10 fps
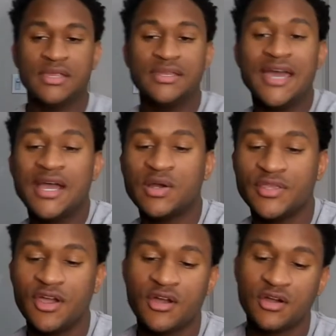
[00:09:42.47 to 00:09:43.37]
Now,
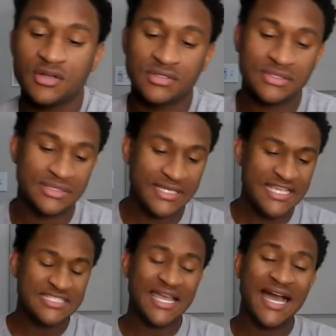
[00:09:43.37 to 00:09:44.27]
y'all,
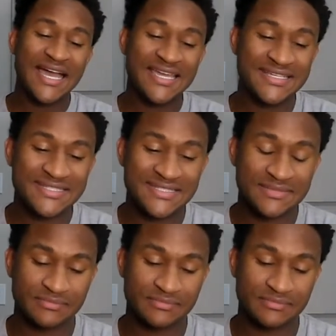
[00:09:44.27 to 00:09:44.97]
these guys,